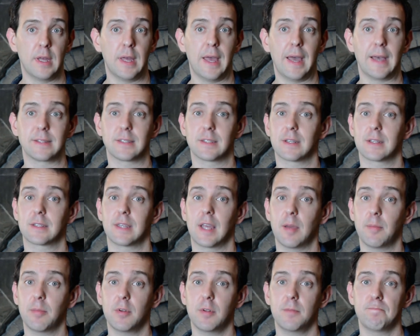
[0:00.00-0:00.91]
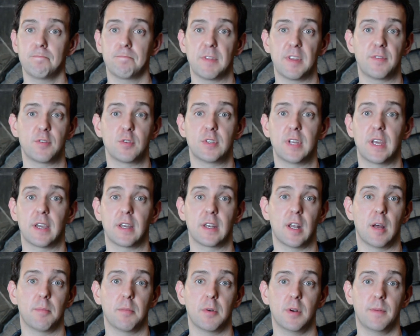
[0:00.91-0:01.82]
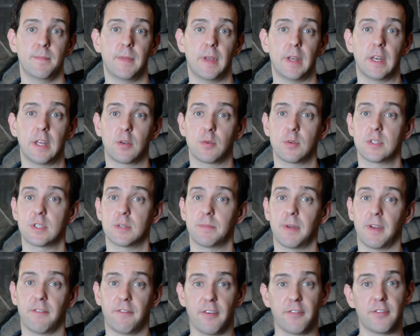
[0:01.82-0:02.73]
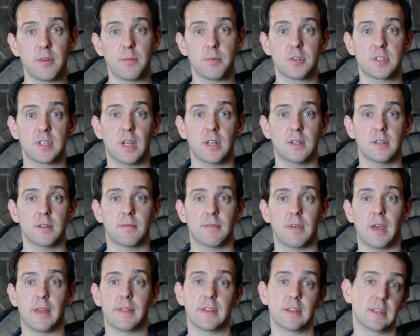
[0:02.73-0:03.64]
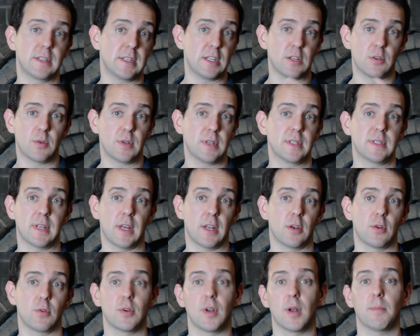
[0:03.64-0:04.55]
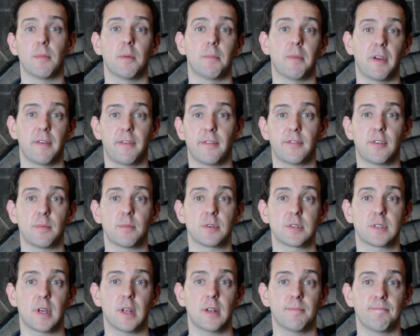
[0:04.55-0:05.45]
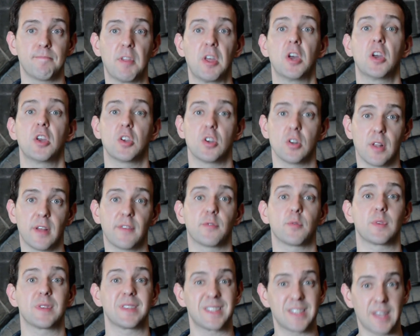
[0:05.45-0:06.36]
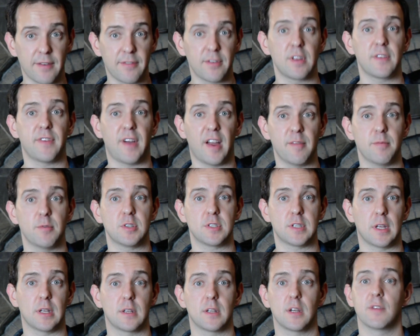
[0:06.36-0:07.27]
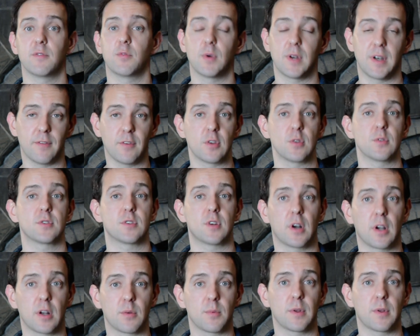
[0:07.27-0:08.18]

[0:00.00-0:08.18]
As an example, if you take a number and increase it by 50% and then decrease that new number by 50%, you're left with 75% of whatever you started